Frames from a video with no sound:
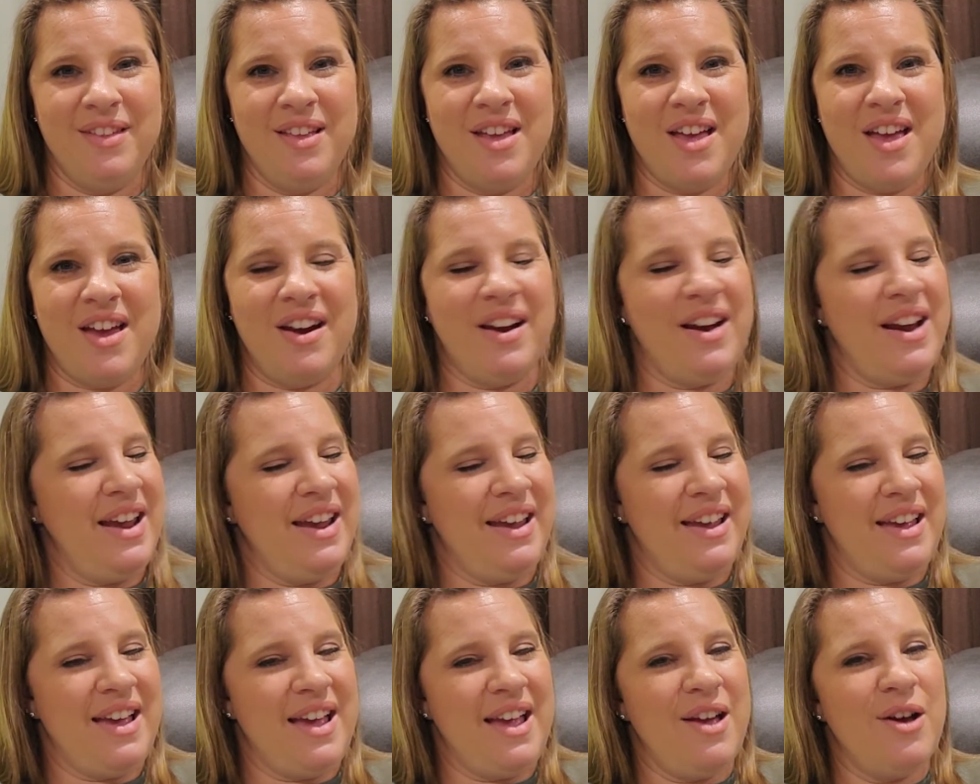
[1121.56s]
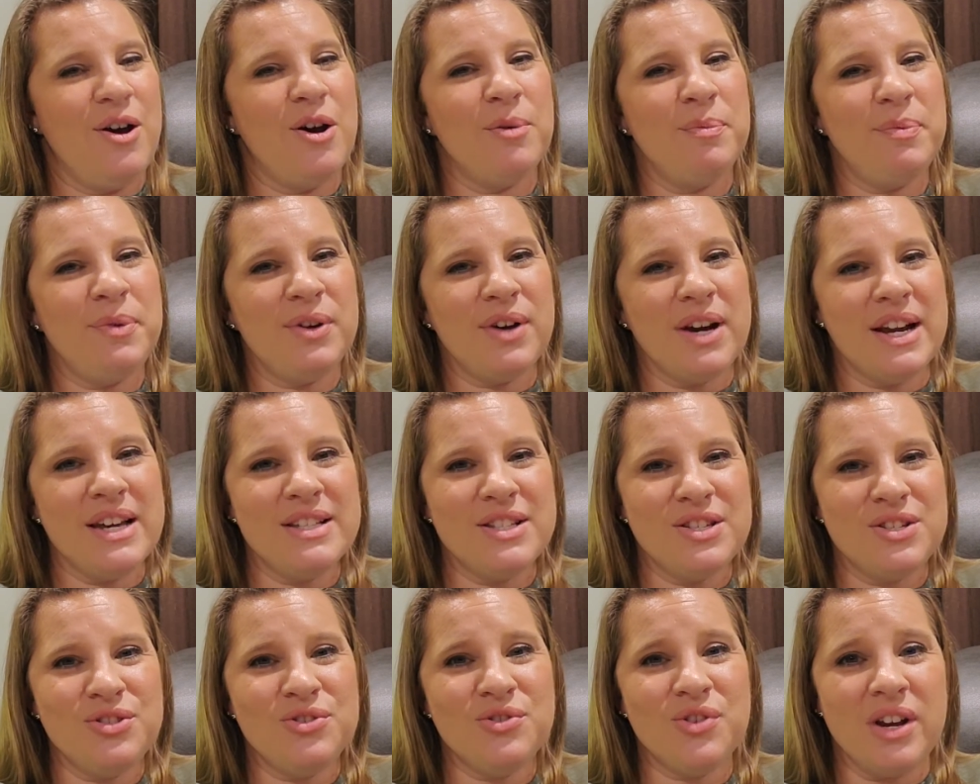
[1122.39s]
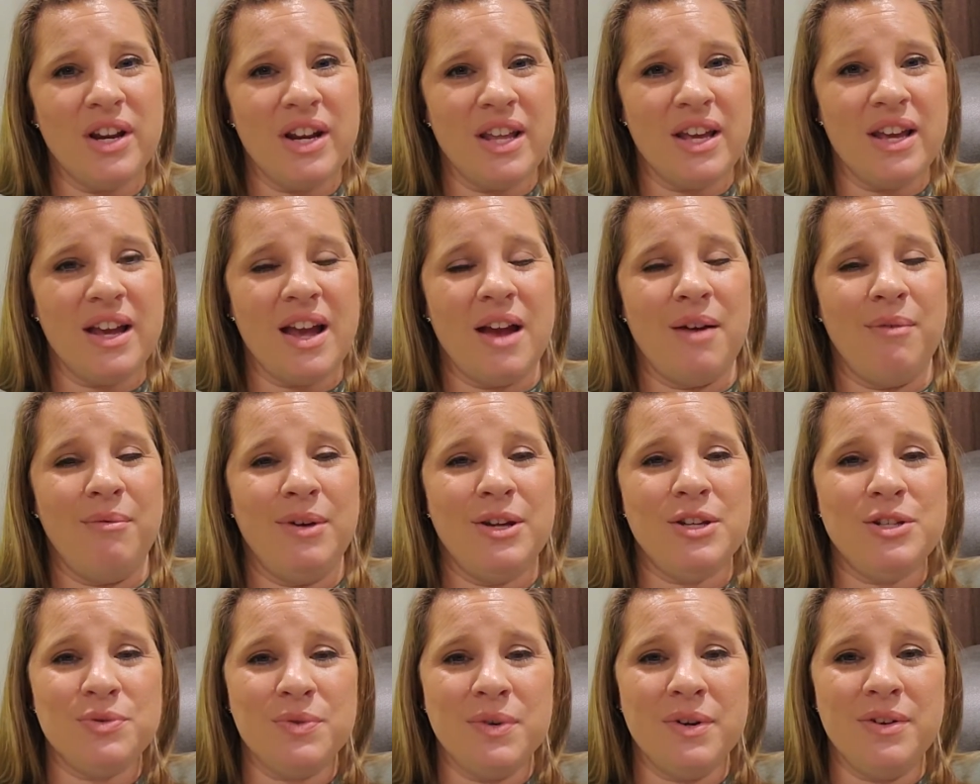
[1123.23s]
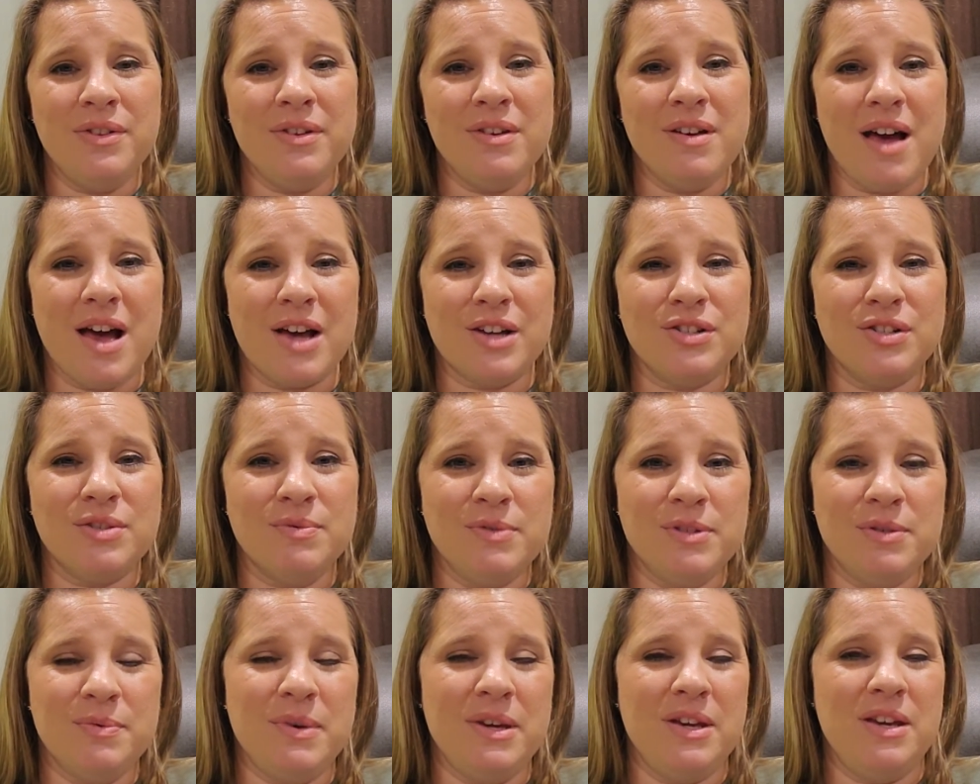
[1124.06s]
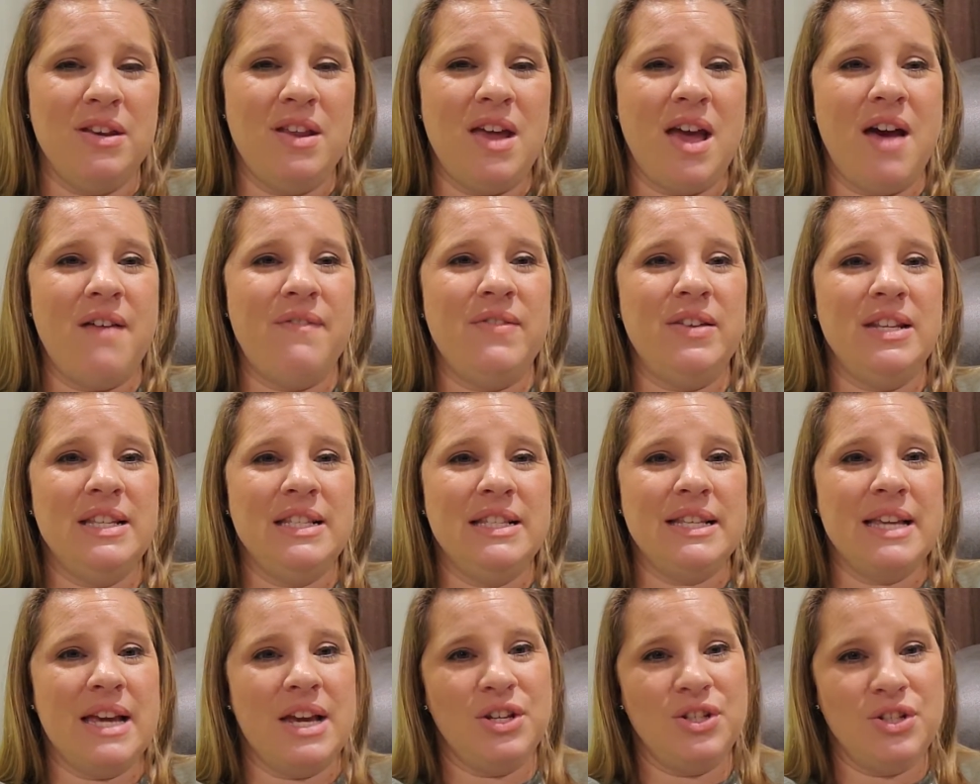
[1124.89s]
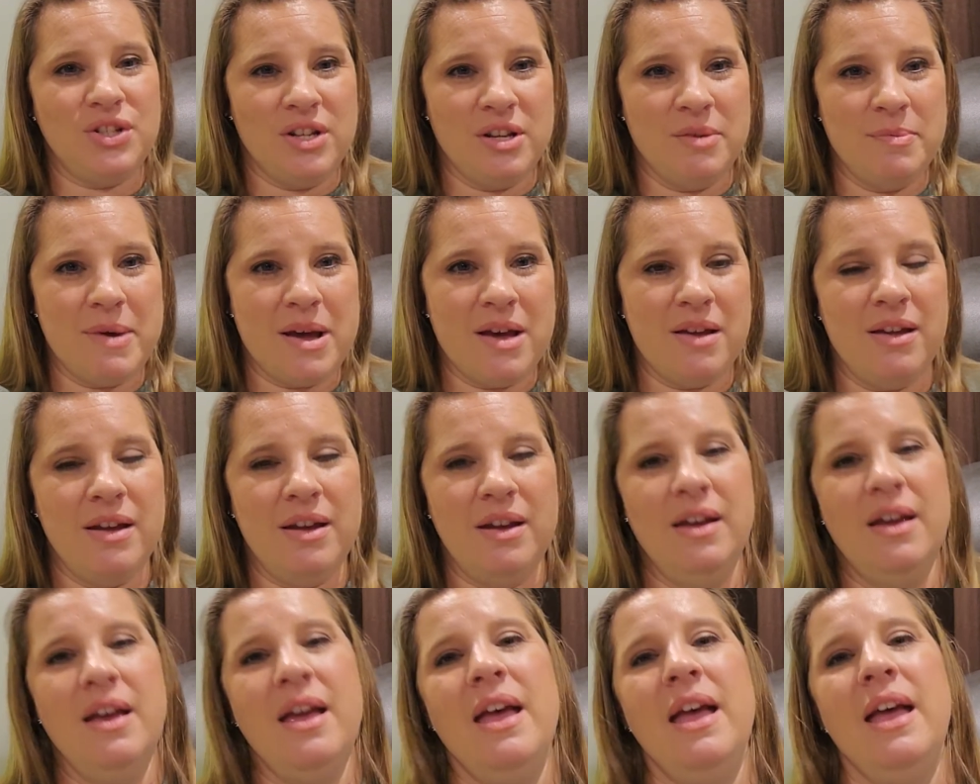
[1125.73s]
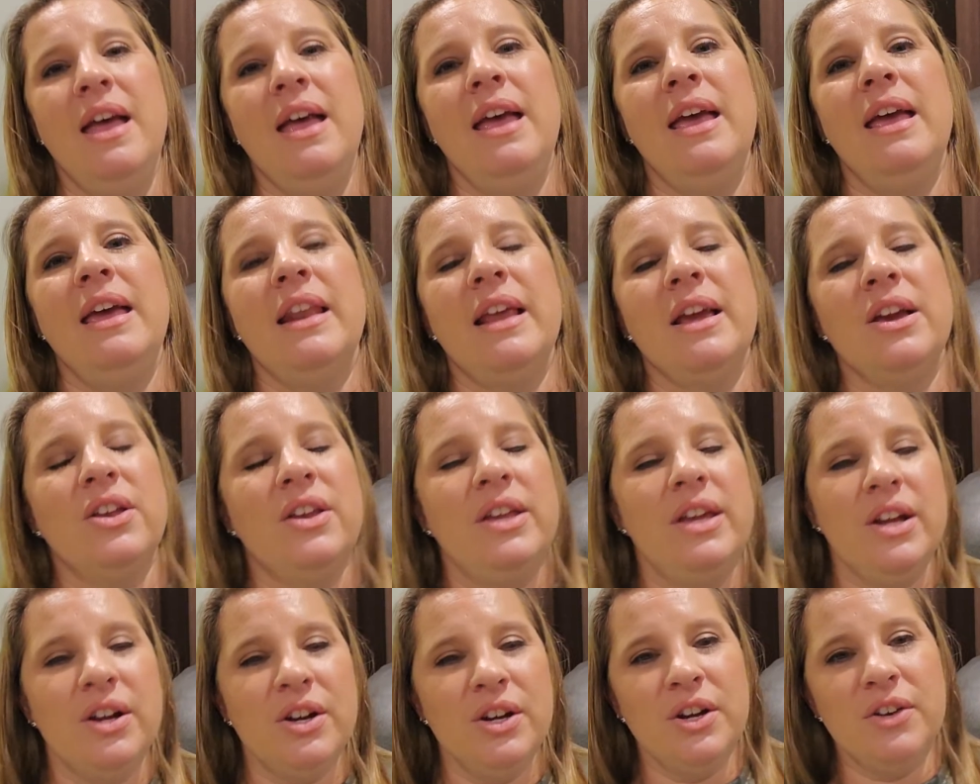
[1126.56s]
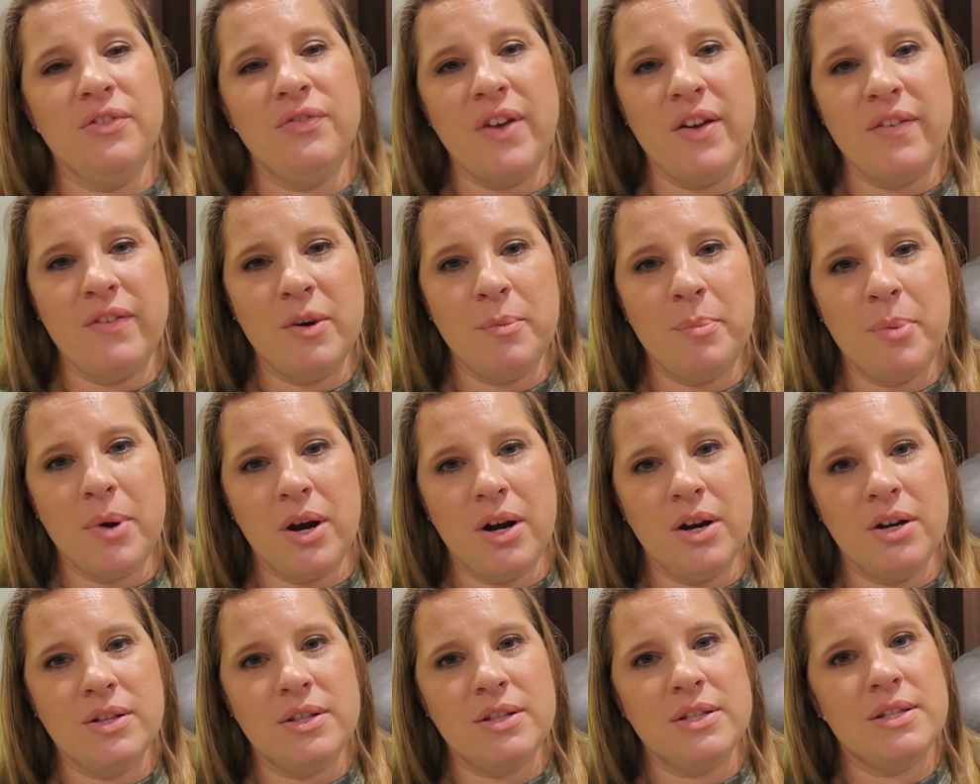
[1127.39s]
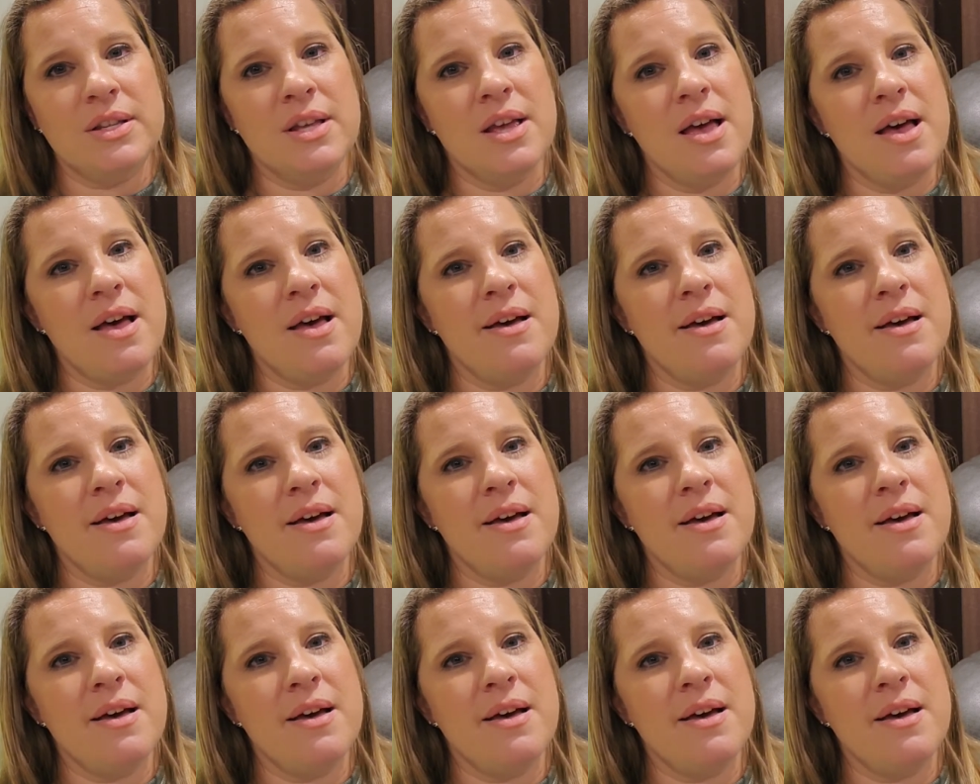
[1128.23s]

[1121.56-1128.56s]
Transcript: All right, I hope you guys enjoyed it. I wish we were in the classroom so we could have a discussion about it and I could hear your favorite parts.